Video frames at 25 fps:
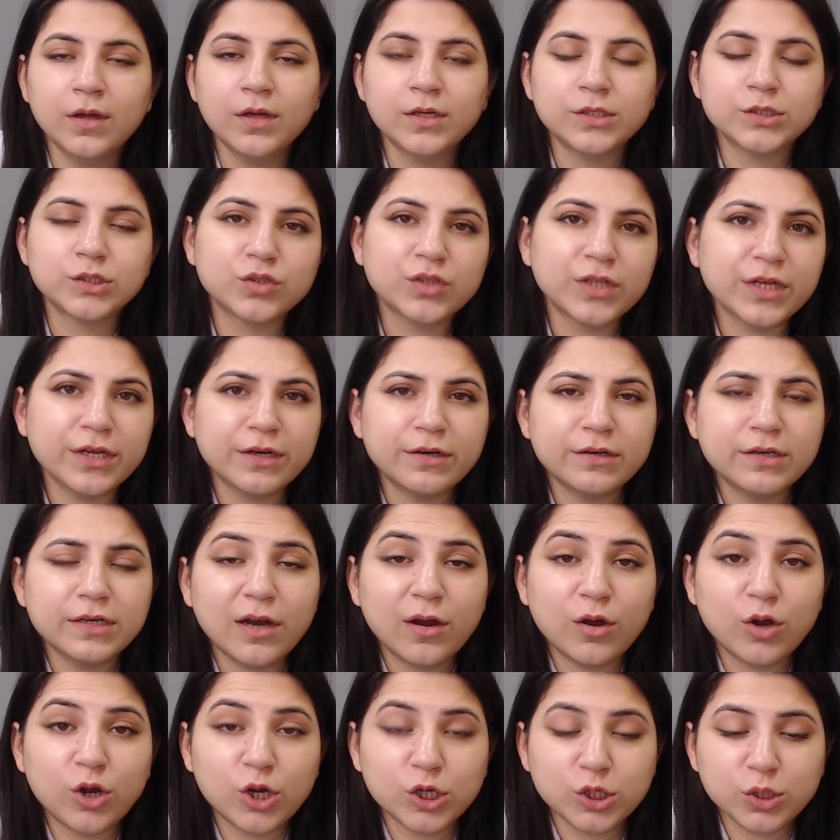So there
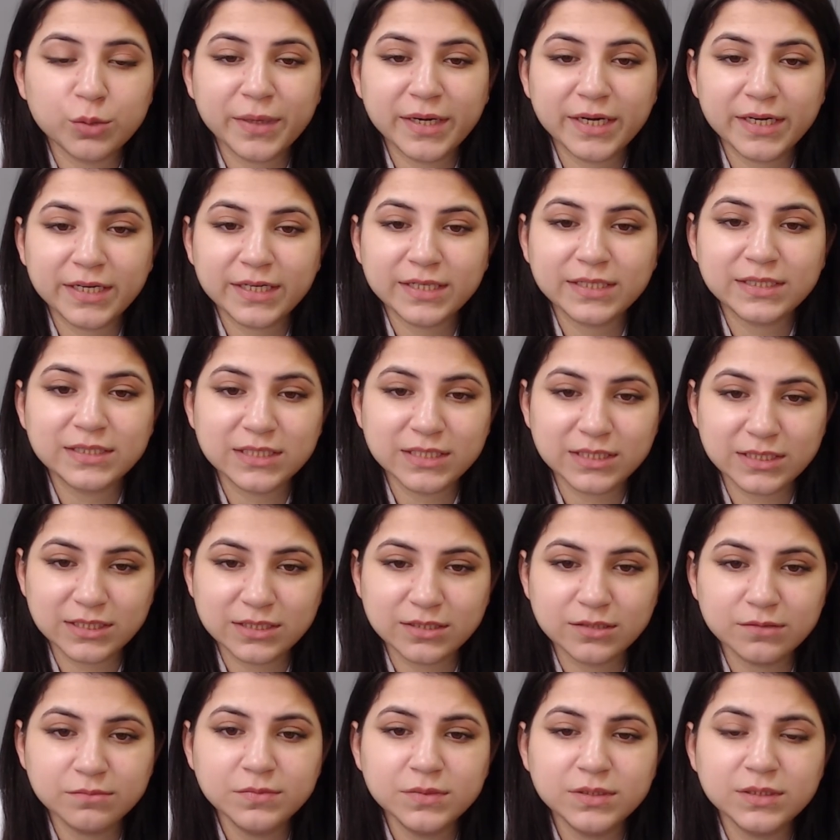are automated
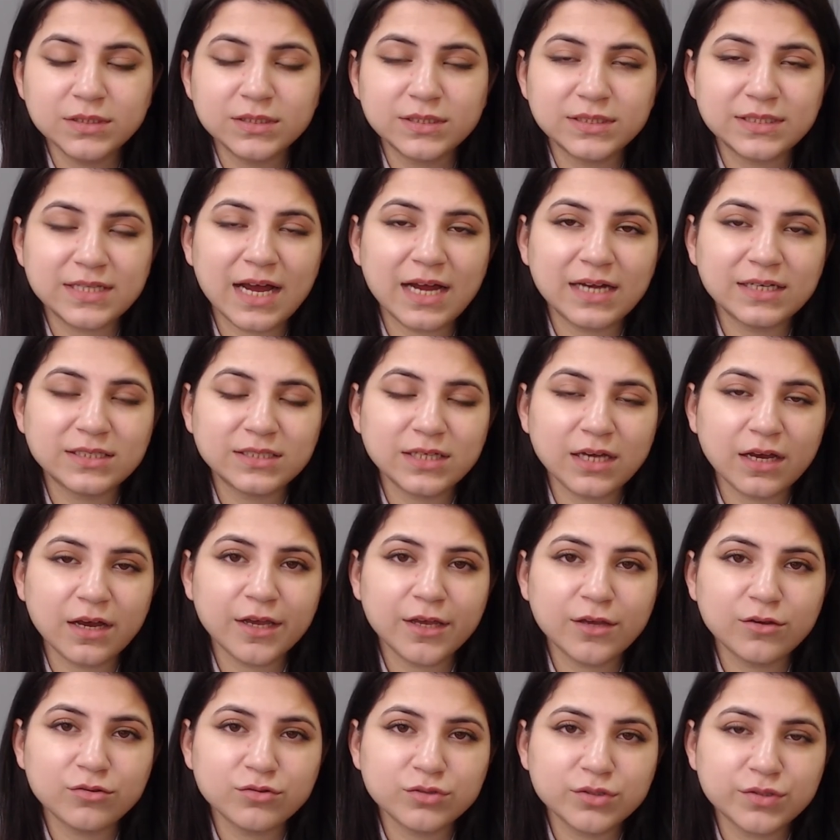systems that are
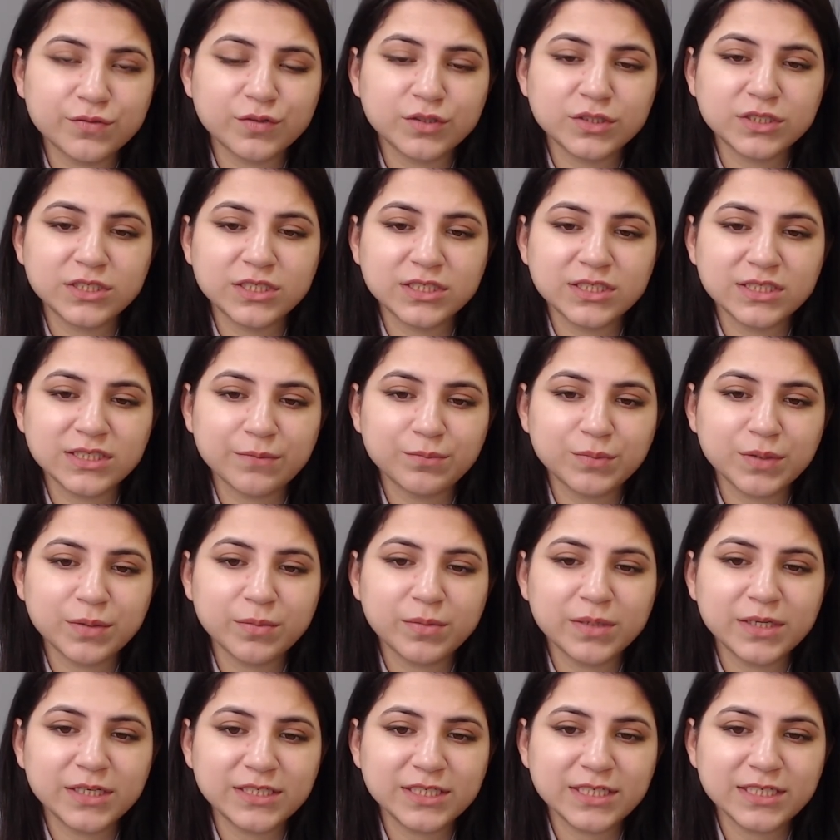used for
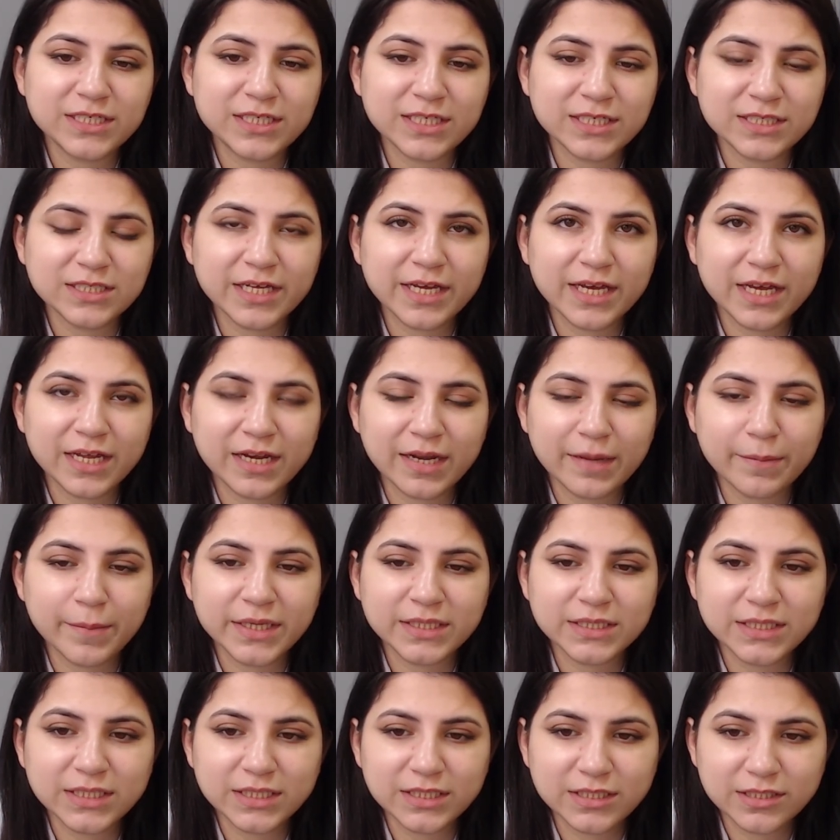susceptibility testing and
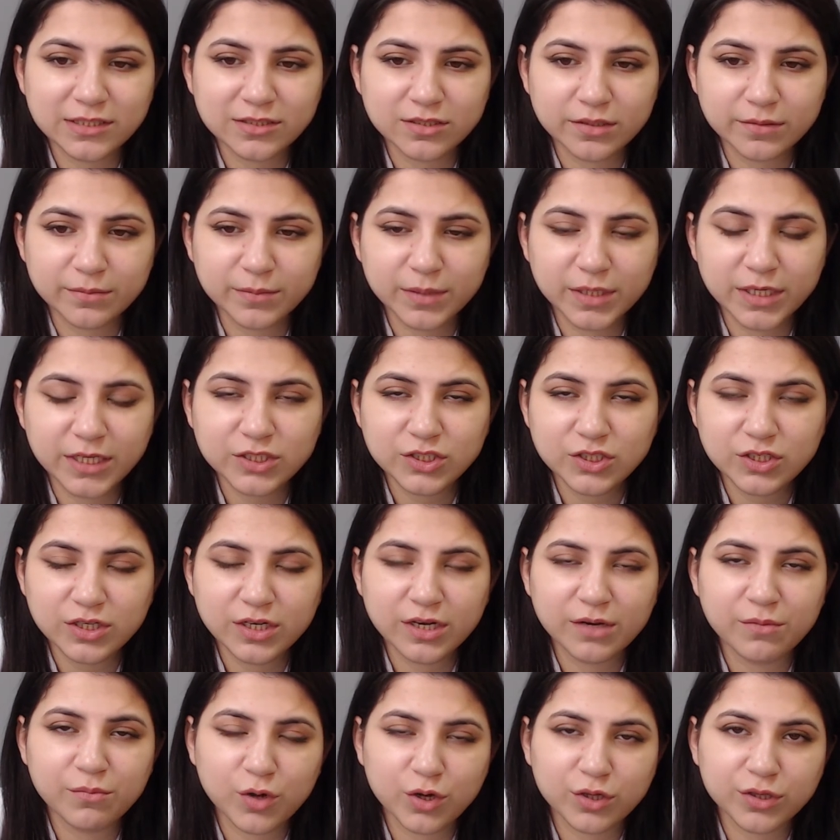MIC determination
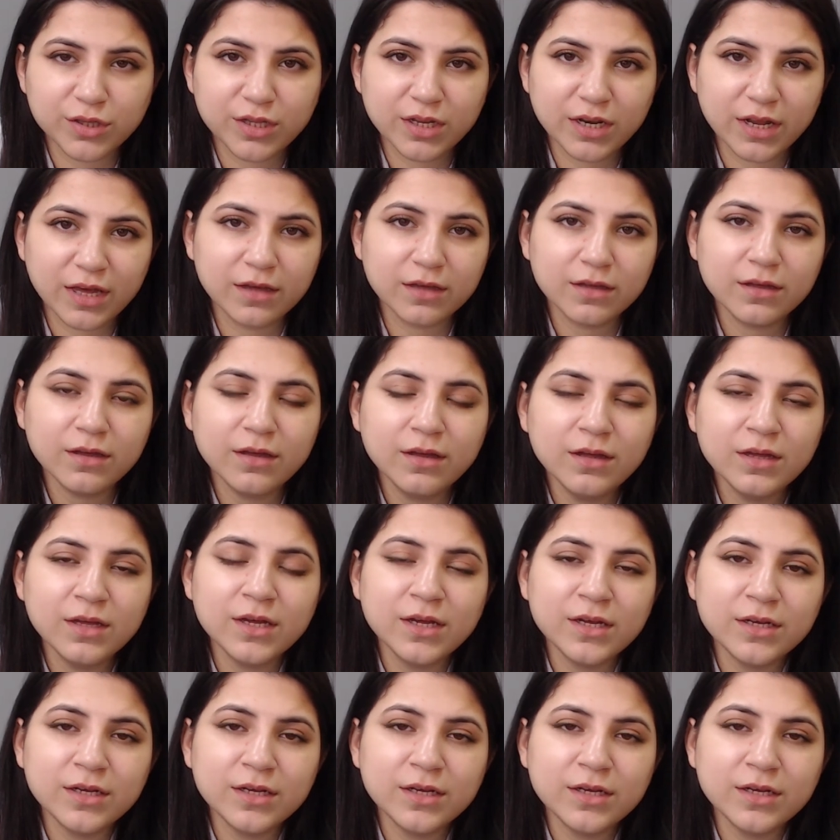in broth and agar.